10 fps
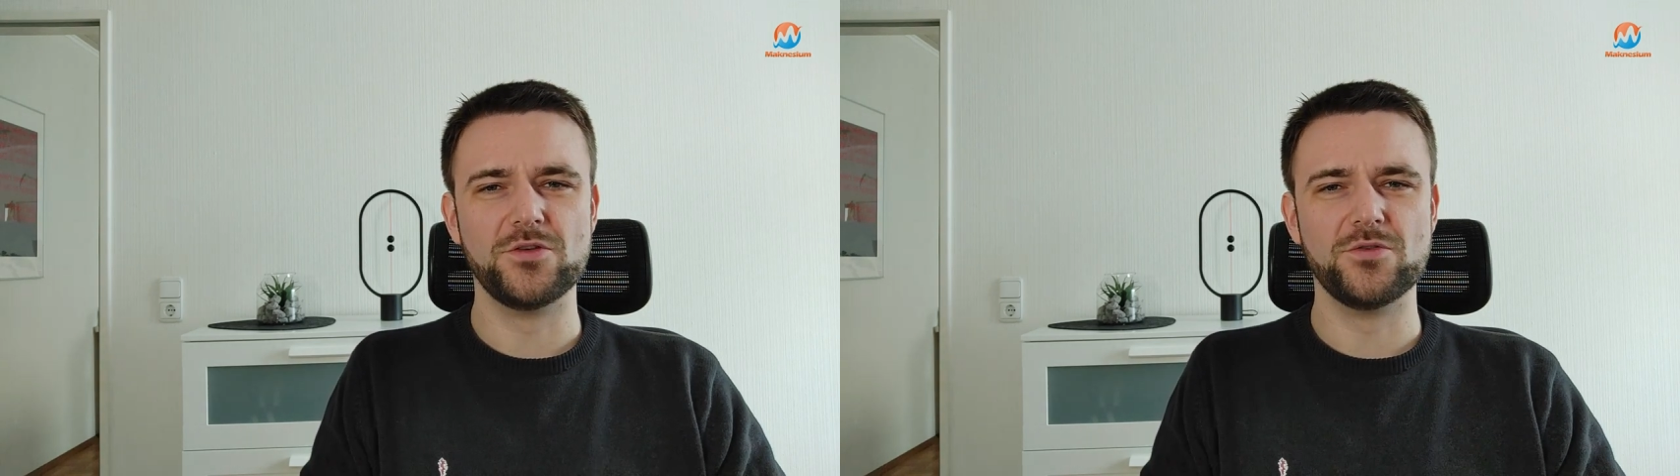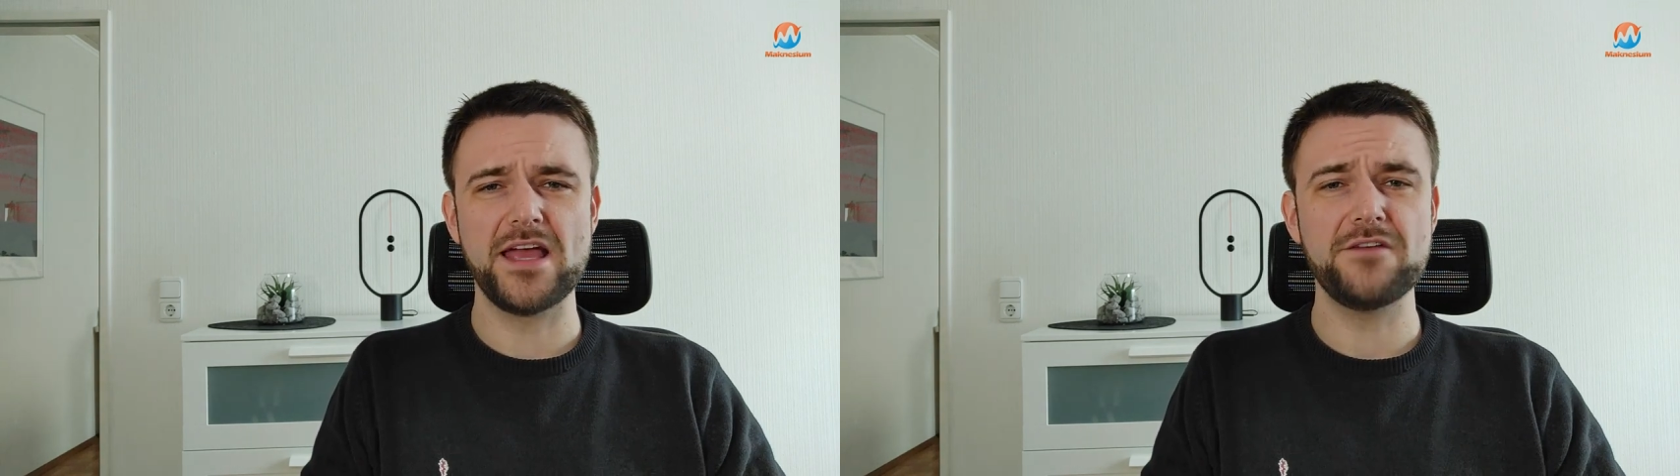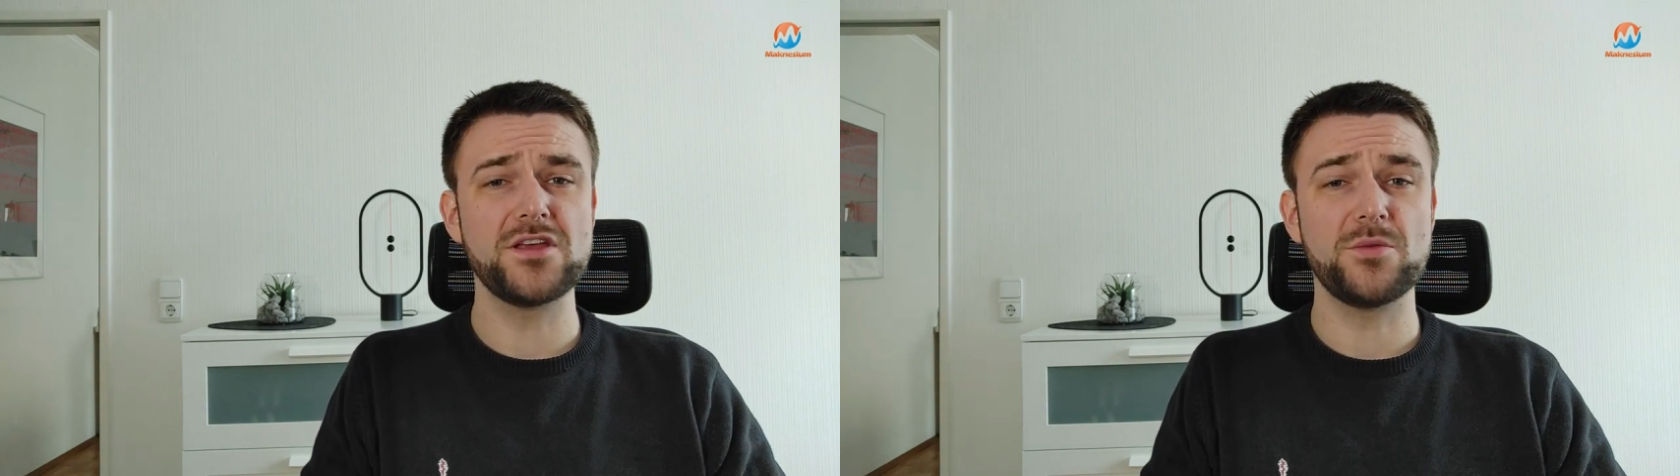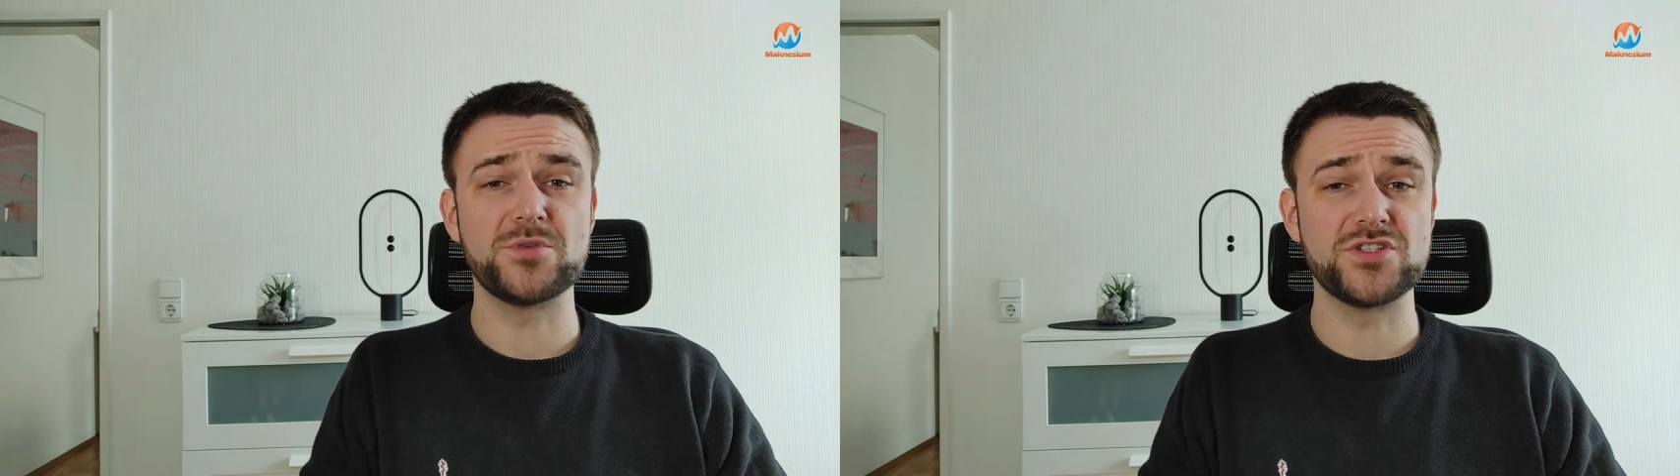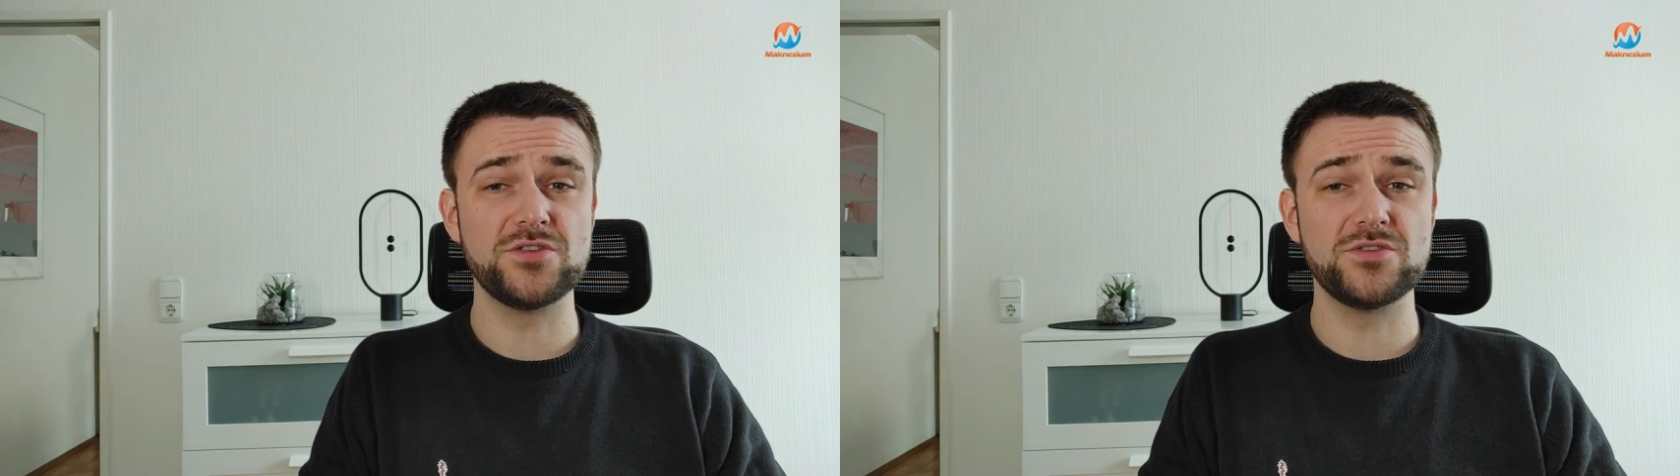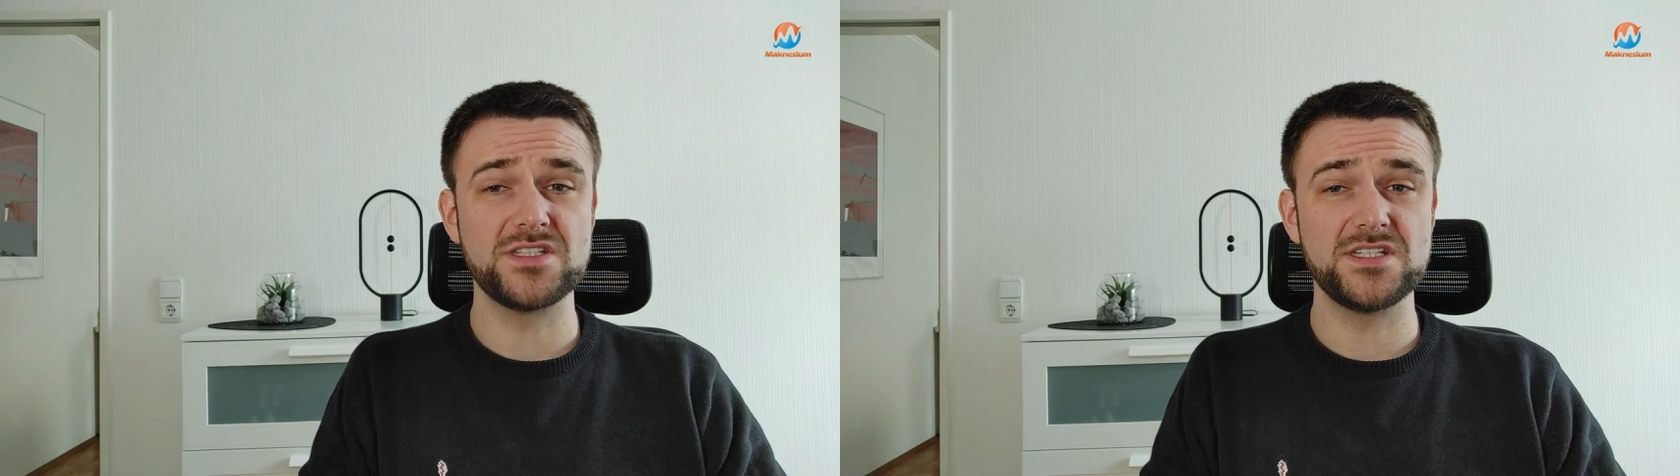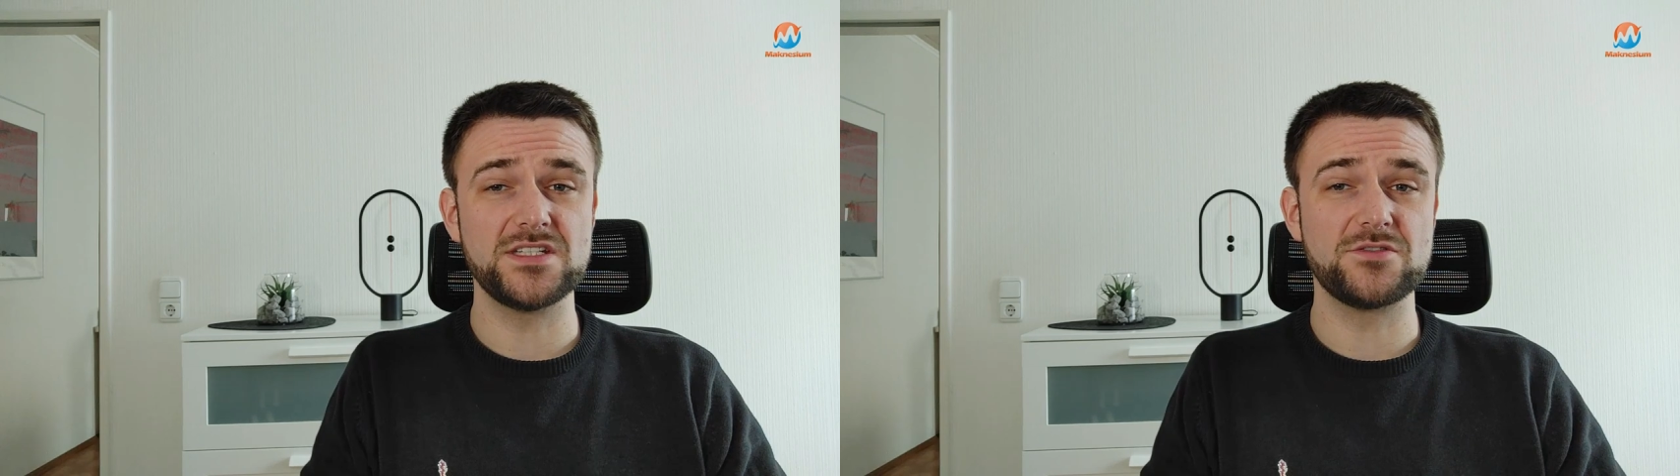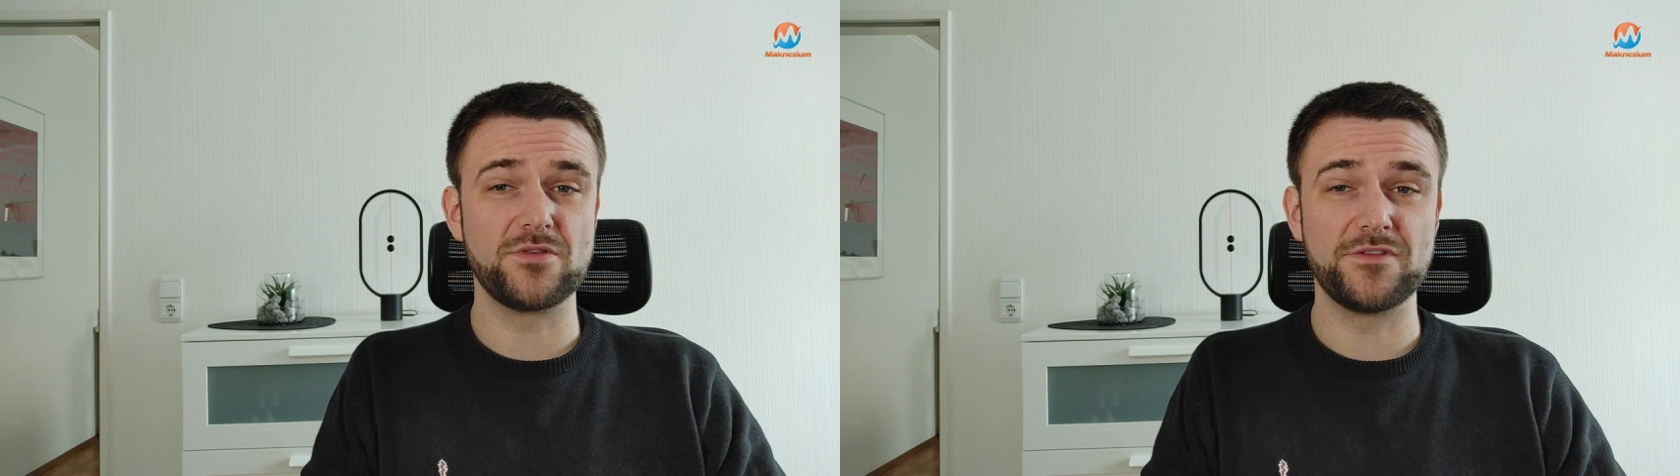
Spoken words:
You'll have the opportunity to